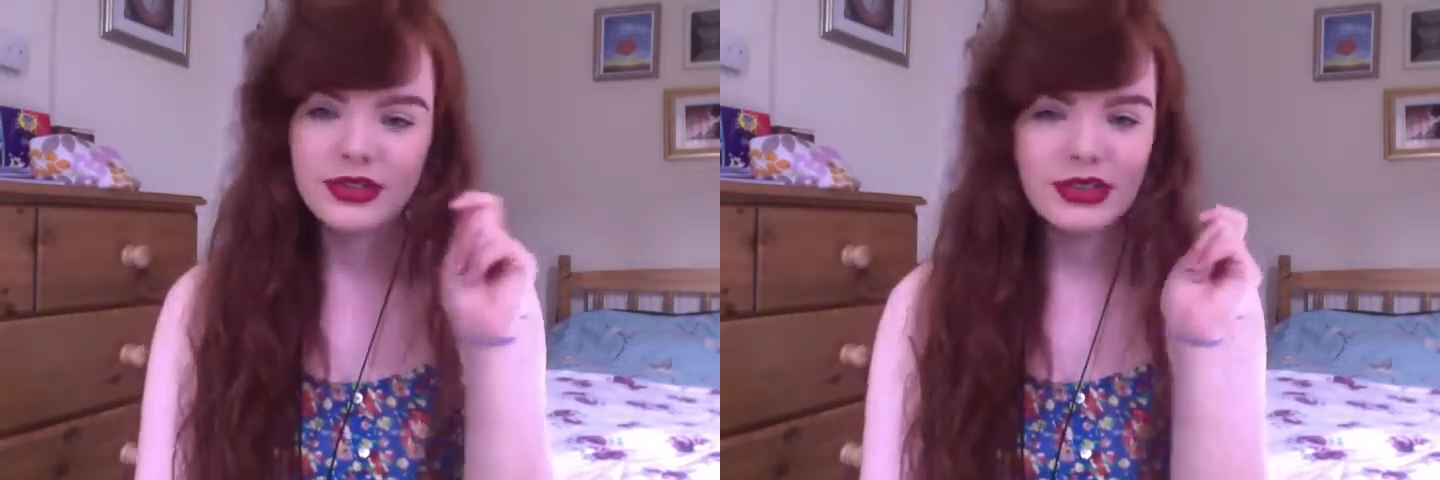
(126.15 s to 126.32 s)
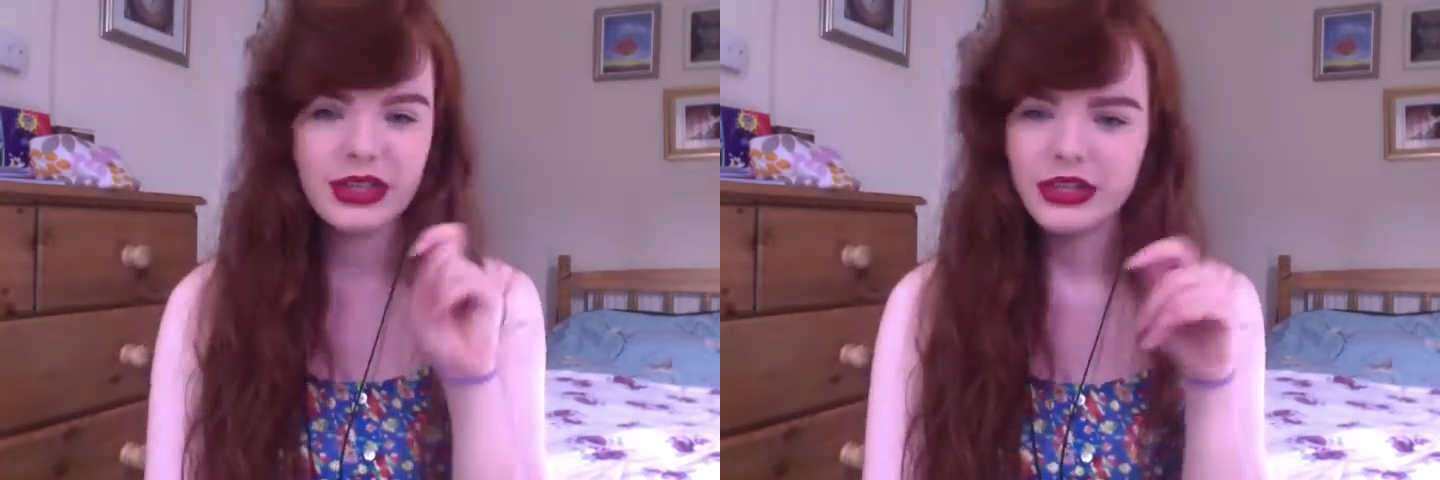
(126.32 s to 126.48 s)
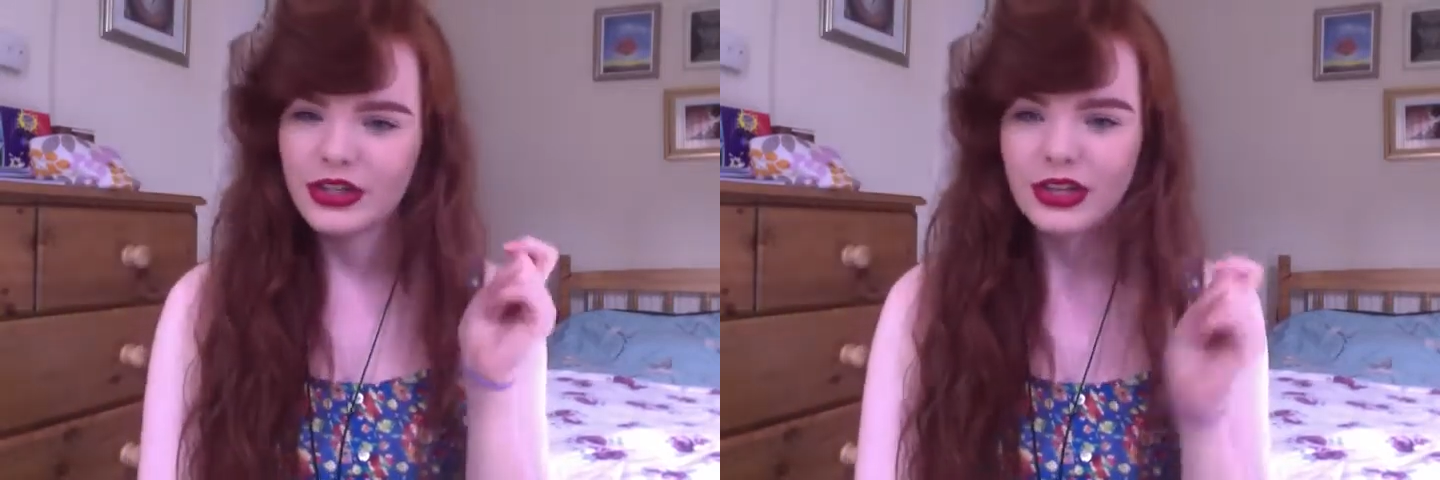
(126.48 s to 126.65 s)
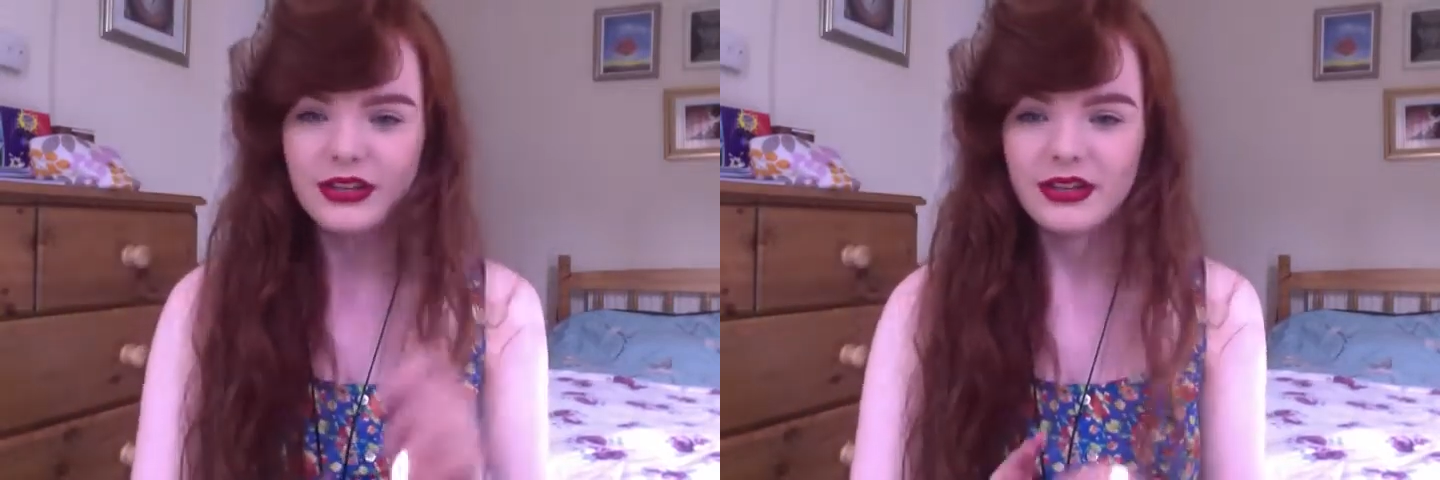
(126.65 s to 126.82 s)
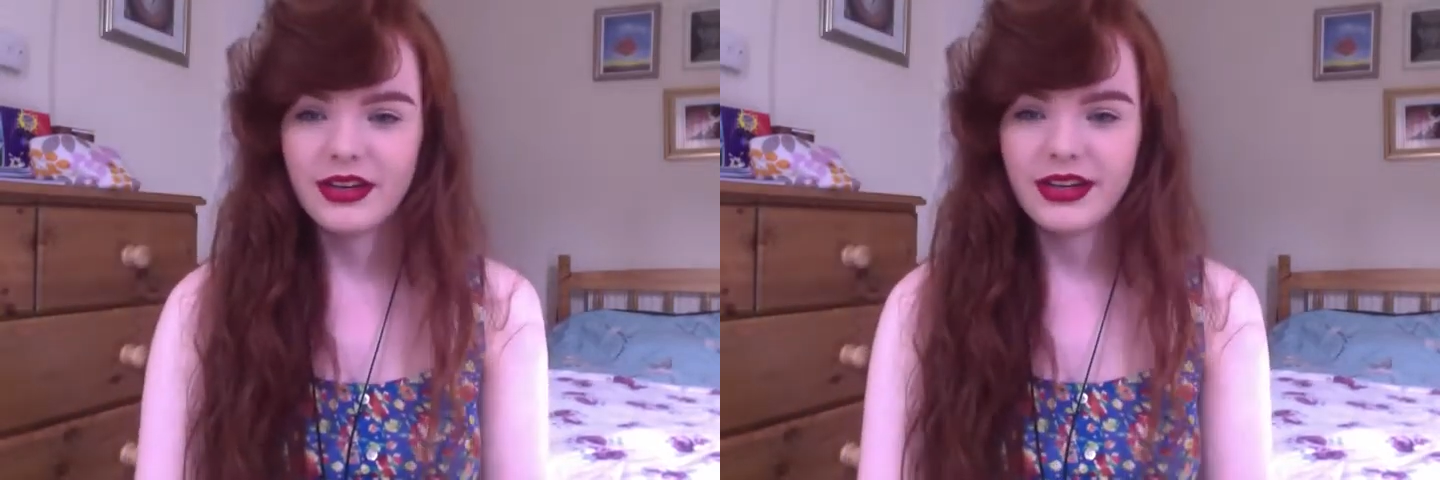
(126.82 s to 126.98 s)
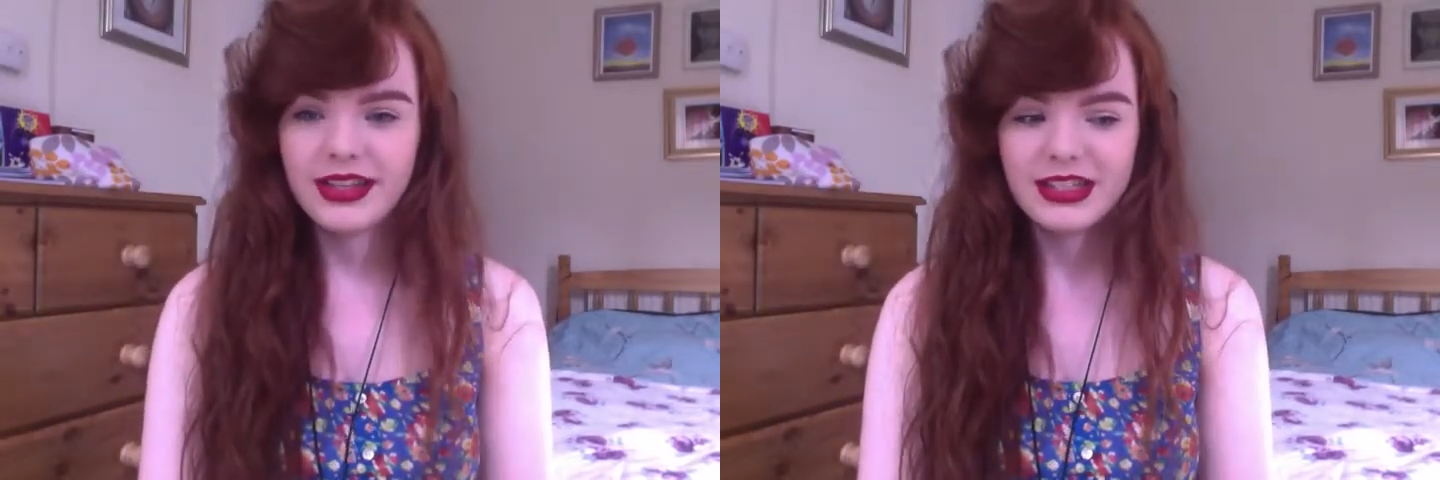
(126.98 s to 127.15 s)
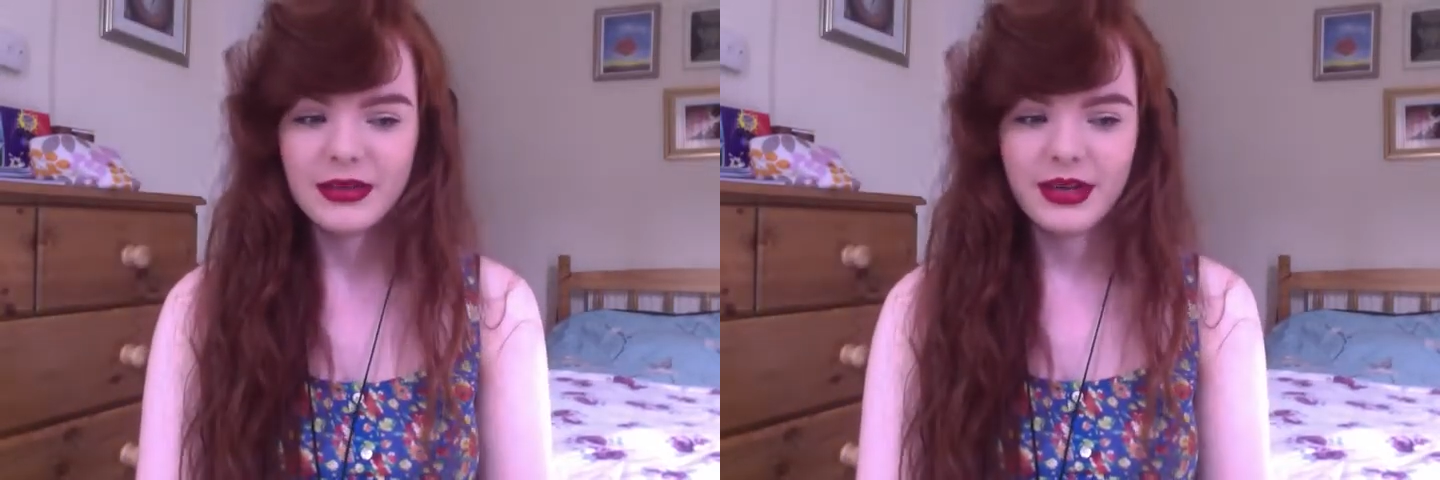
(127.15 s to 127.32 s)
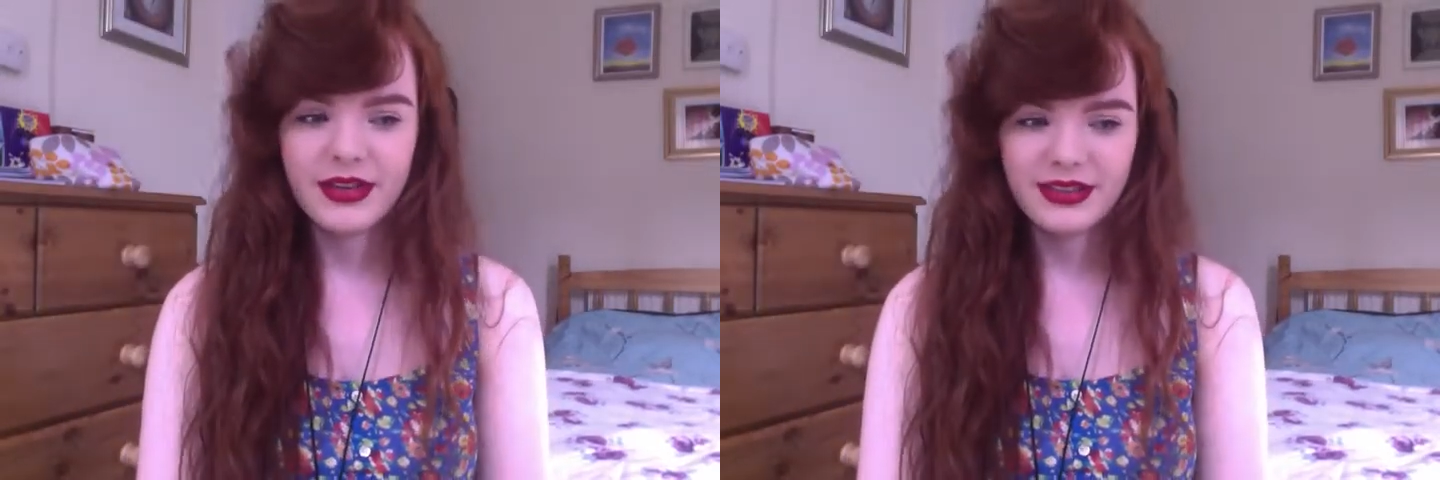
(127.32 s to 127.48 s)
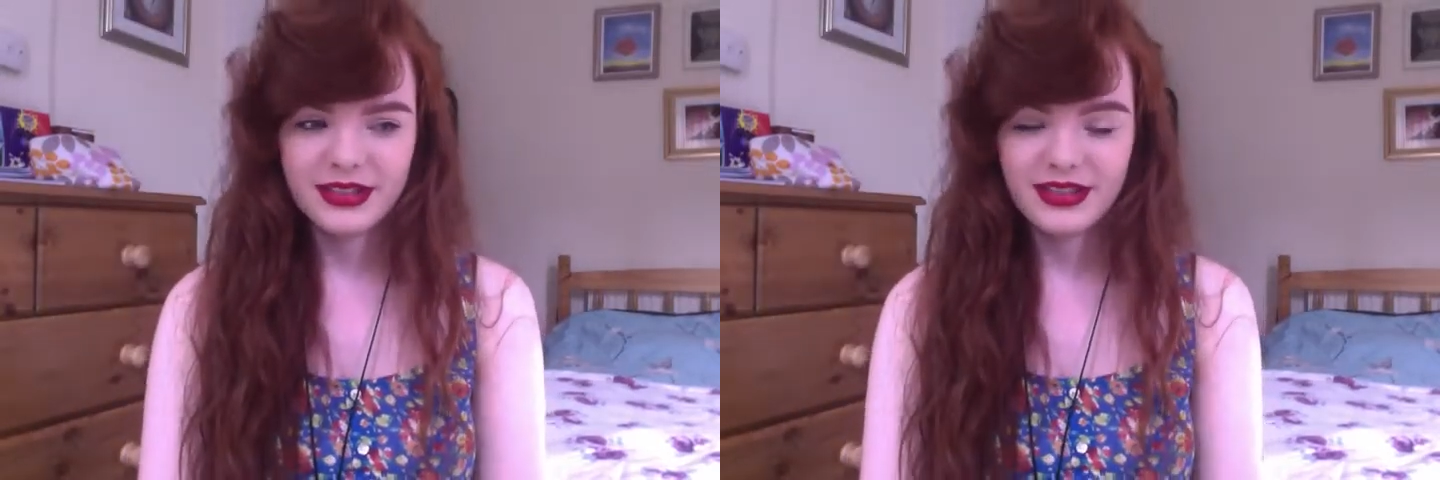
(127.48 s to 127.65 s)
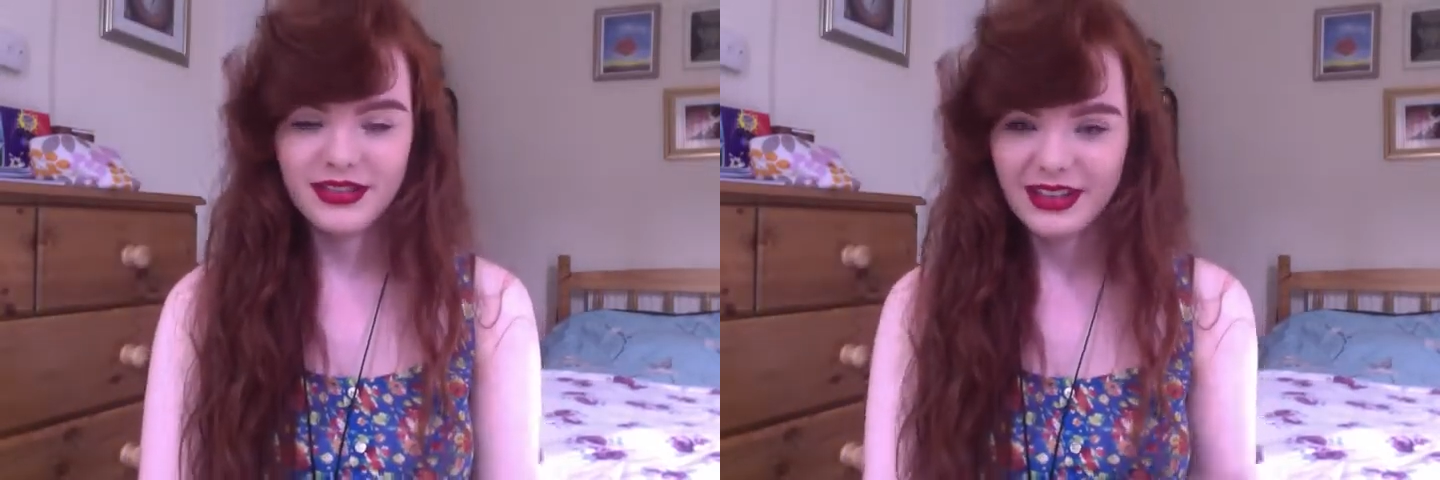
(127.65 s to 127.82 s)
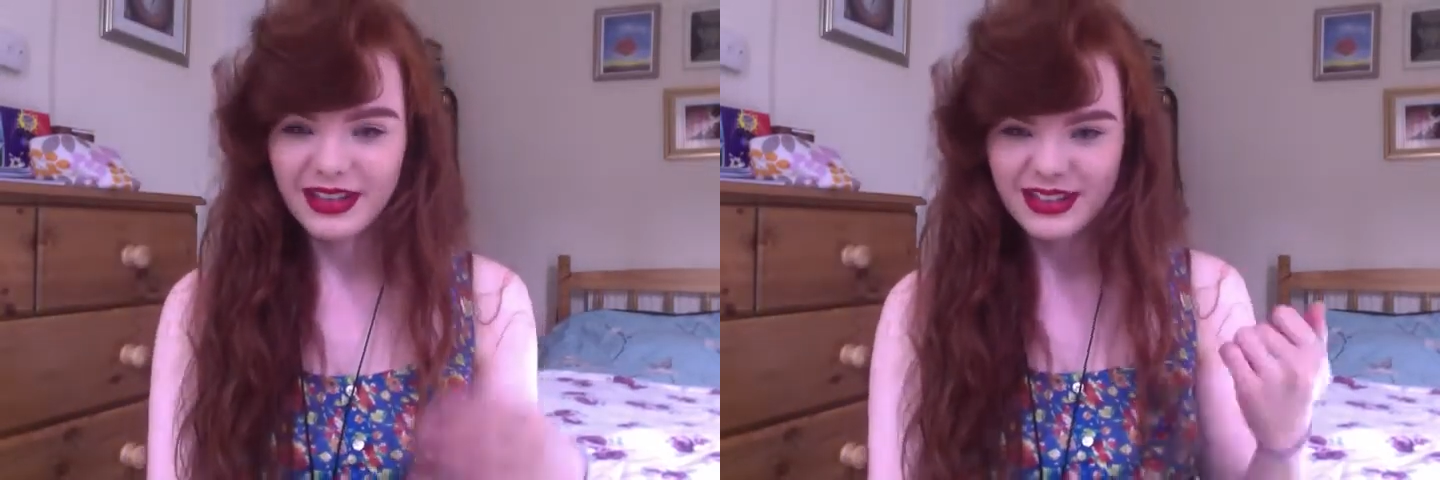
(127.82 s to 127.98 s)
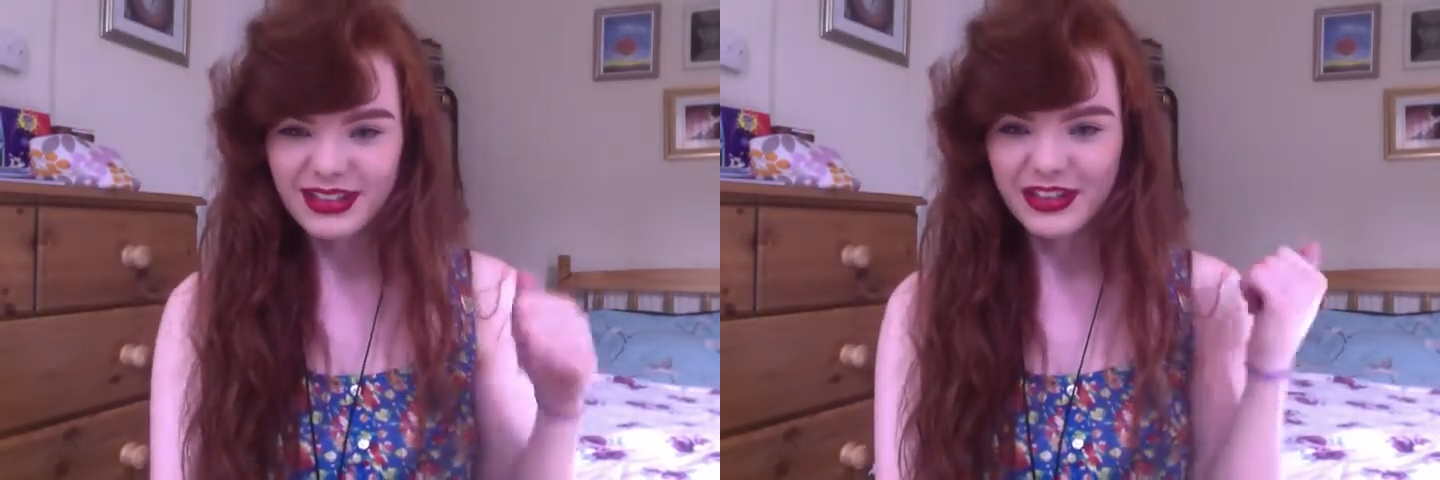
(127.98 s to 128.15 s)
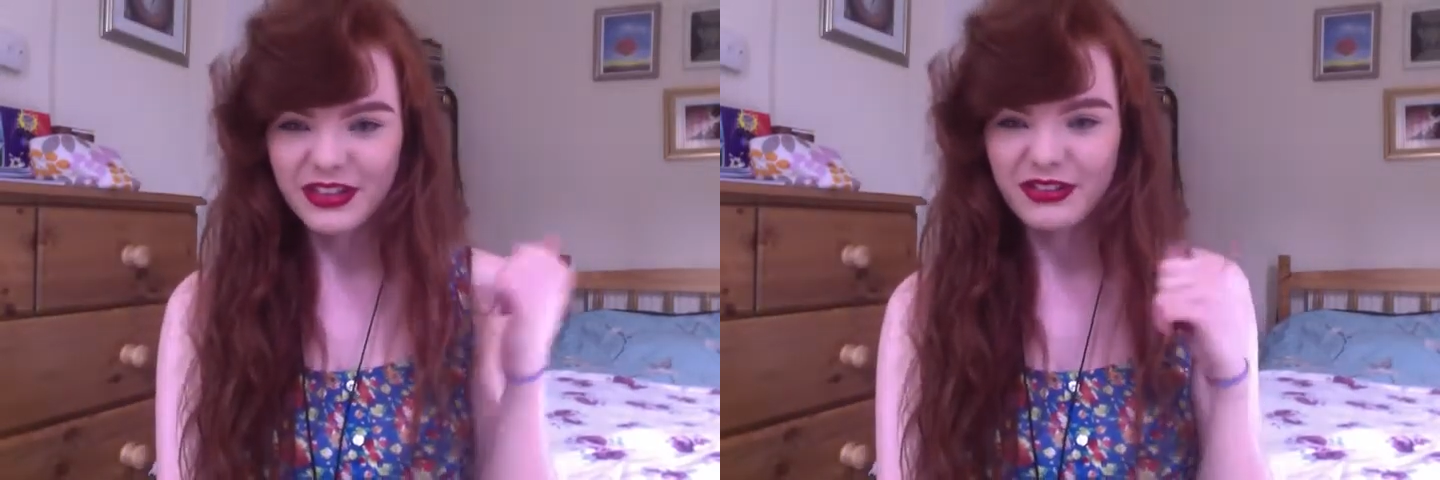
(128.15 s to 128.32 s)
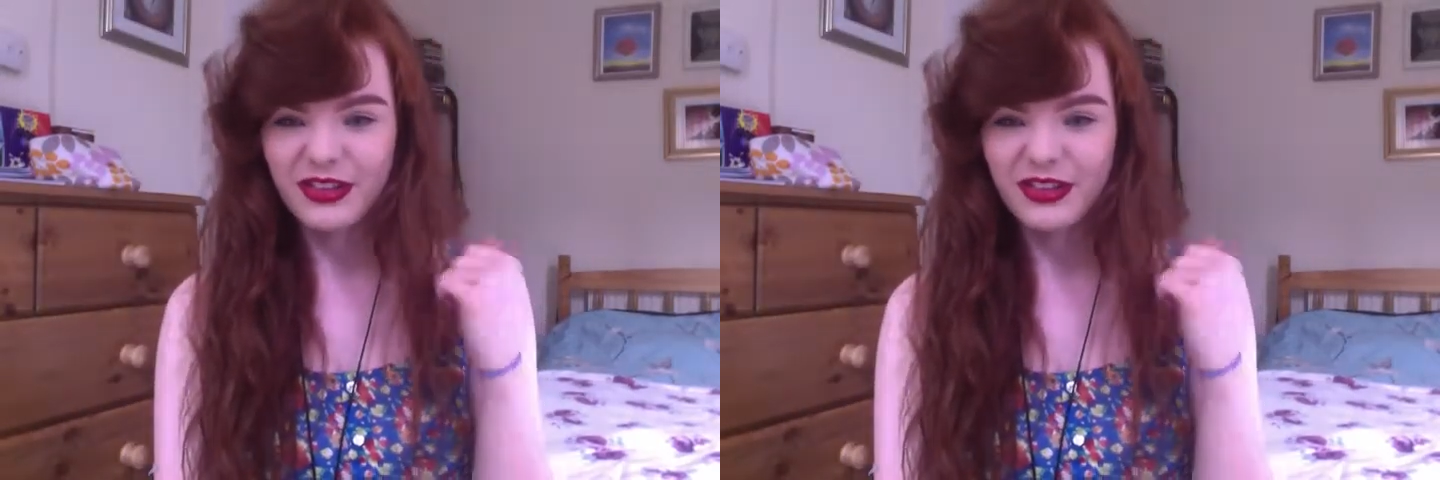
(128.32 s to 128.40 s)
literally the tiniest amount because I don't like to kind of